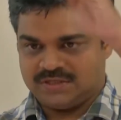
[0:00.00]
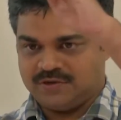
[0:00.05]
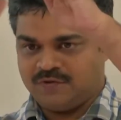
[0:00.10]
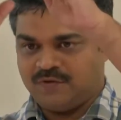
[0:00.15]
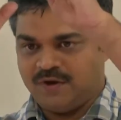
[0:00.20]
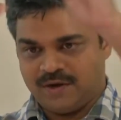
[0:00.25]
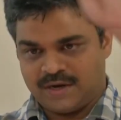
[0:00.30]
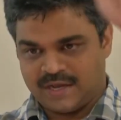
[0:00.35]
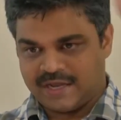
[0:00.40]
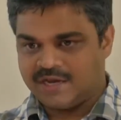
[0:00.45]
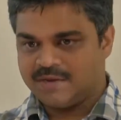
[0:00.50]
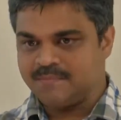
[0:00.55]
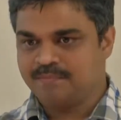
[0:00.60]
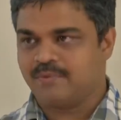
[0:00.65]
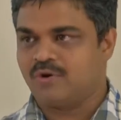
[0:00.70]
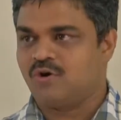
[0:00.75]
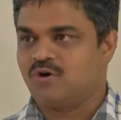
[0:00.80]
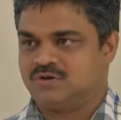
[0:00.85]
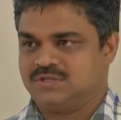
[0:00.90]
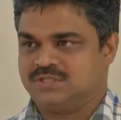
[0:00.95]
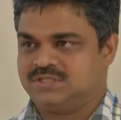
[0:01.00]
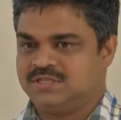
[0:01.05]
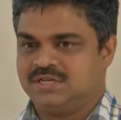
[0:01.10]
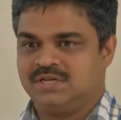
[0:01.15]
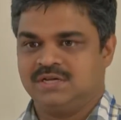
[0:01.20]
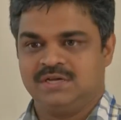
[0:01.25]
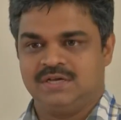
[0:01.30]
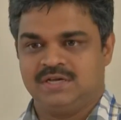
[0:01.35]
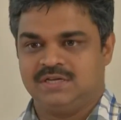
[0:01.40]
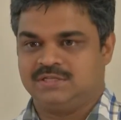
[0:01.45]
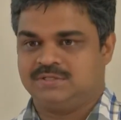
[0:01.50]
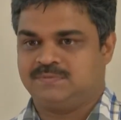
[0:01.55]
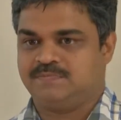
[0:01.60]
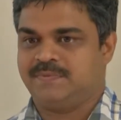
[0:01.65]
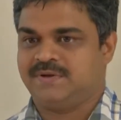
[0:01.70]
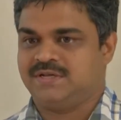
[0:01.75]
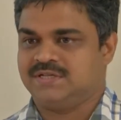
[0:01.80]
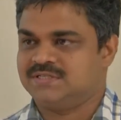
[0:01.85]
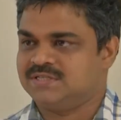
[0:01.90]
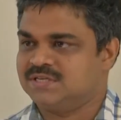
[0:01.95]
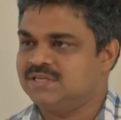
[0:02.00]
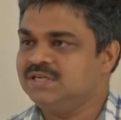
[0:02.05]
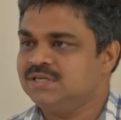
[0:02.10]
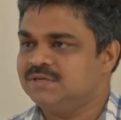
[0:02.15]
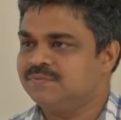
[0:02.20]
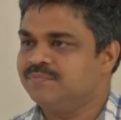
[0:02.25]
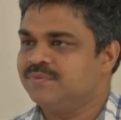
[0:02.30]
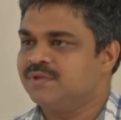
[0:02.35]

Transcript: you will get a box in space, right?